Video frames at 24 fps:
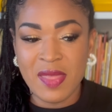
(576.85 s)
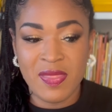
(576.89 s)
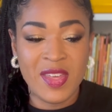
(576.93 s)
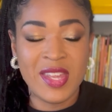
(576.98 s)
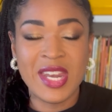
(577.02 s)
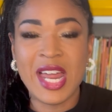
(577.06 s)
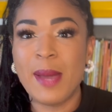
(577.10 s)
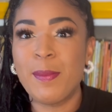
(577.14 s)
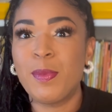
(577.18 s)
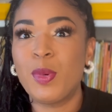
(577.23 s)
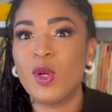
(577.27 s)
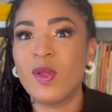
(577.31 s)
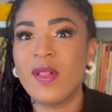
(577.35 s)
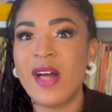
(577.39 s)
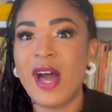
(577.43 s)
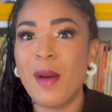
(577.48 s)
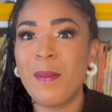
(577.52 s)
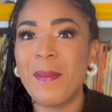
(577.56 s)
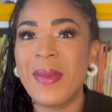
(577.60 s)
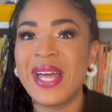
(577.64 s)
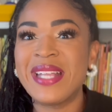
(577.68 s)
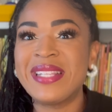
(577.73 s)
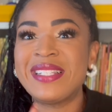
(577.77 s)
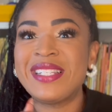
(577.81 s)
Then I pull out
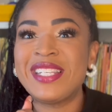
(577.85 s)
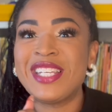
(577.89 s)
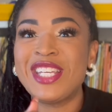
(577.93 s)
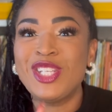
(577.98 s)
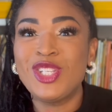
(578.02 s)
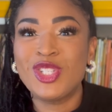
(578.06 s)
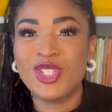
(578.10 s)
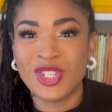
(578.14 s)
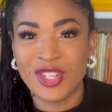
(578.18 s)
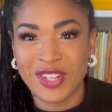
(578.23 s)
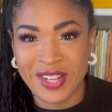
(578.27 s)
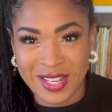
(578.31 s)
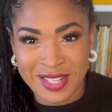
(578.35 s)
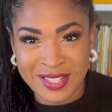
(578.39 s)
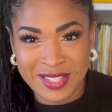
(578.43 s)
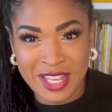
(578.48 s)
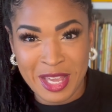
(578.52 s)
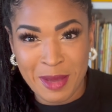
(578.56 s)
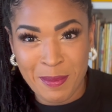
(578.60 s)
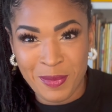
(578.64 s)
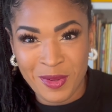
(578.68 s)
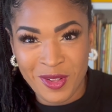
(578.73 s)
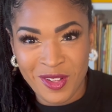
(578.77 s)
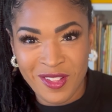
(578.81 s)
my teacher
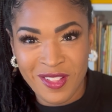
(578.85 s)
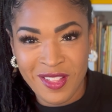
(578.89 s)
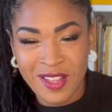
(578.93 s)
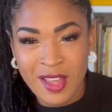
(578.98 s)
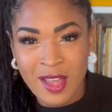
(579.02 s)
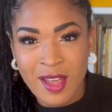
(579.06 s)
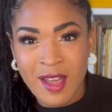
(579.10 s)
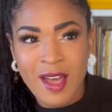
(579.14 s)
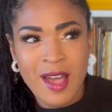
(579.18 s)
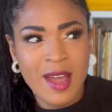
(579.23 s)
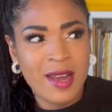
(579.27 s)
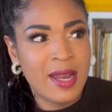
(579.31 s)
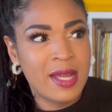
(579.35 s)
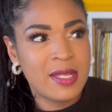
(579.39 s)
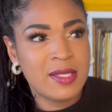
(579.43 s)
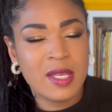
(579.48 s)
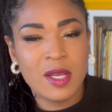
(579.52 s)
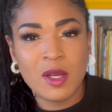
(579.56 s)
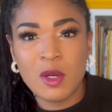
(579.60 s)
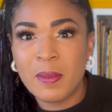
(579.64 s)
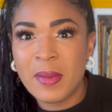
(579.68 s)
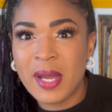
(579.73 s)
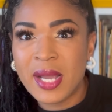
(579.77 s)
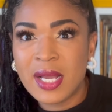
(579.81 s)
example and I say,
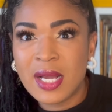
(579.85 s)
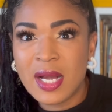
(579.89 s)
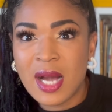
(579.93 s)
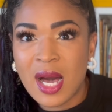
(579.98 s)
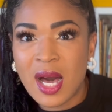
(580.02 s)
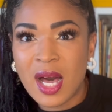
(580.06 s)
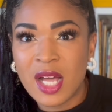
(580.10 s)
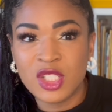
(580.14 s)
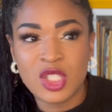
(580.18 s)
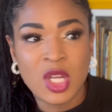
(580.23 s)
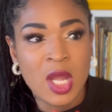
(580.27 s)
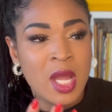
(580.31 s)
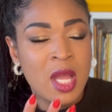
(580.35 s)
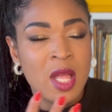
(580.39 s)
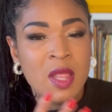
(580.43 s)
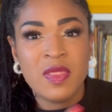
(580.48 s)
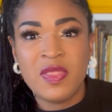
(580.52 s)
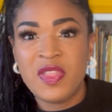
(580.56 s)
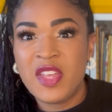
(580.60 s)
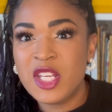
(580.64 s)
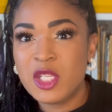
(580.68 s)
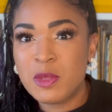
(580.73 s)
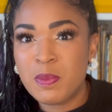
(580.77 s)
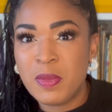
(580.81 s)
oh my gosh,
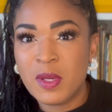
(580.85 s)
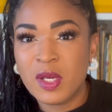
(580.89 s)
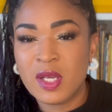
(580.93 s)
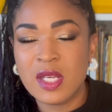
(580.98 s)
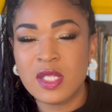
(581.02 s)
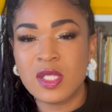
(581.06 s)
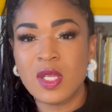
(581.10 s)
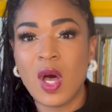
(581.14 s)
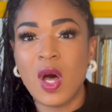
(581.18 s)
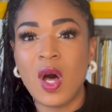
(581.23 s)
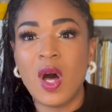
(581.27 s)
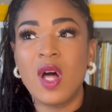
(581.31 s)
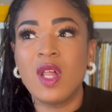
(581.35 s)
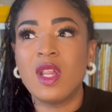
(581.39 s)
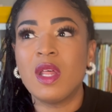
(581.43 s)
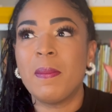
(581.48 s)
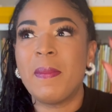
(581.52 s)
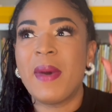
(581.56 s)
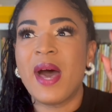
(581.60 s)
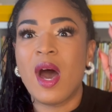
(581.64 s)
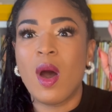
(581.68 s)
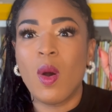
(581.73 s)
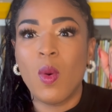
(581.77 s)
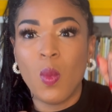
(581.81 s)
this book is all
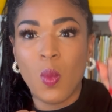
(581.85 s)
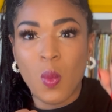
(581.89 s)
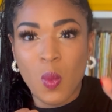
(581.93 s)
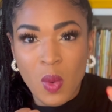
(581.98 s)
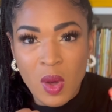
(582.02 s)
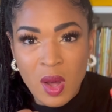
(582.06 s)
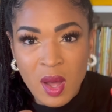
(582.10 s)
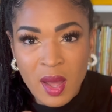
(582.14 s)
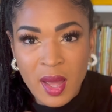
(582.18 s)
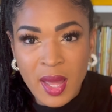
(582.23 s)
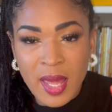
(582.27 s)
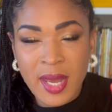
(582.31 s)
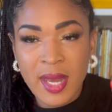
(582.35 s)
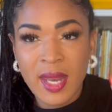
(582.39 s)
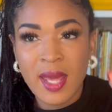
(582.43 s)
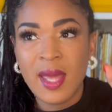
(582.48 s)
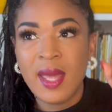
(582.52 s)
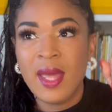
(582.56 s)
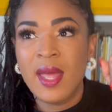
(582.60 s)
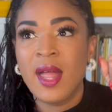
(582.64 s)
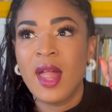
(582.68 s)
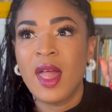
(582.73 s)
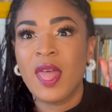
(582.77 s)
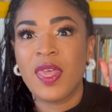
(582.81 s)
about one
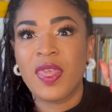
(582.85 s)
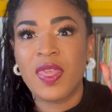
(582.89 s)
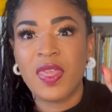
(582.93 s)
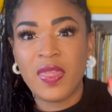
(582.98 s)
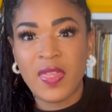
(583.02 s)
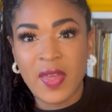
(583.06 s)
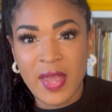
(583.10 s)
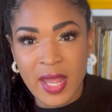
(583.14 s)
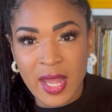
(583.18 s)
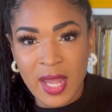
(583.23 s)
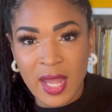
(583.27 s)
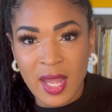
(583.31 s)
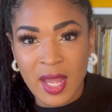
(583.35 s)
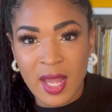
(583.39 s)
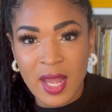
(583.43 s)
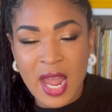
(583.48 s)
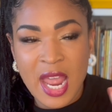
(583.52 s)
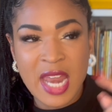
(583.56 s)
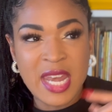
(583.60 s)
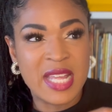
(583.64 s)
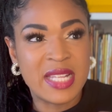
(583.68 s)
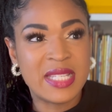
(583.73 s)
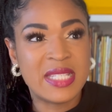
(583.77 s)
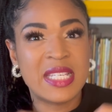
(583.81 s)
thing
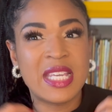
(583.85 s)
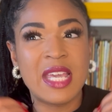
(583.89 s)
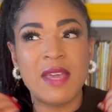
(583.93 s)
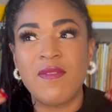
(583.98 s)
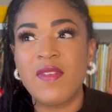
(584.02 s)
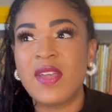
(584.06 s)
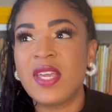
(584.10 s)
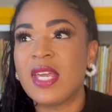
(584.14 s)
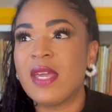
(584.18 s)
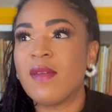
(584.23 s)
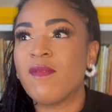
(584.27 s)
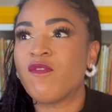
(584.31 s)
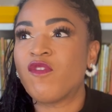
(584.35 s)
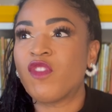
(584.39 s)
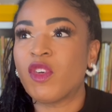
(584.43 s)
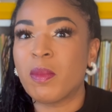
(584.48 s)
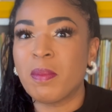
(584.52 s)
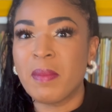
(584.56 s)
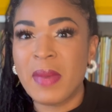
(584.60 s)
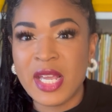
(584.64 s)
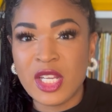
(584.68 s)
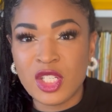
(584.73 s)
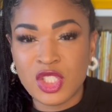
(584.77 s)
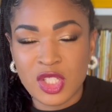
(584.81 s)
and it's giving
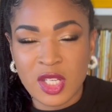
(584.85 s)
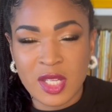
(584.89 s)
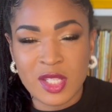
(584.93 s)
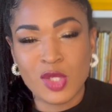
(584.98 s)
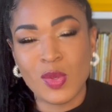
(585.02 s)
information.